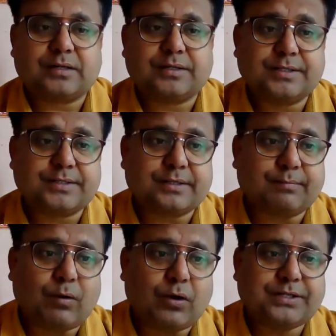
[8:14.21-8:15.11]

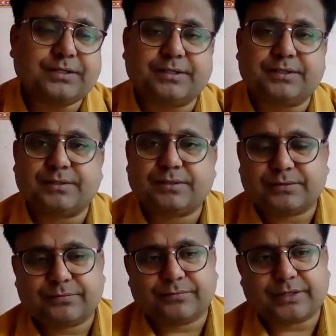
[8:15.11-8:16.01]
disappointed,
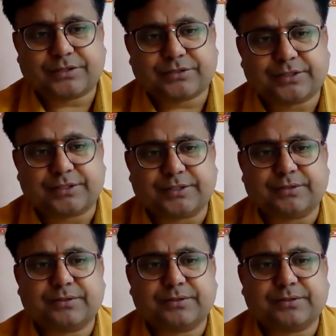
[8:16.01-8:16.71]
frustrated,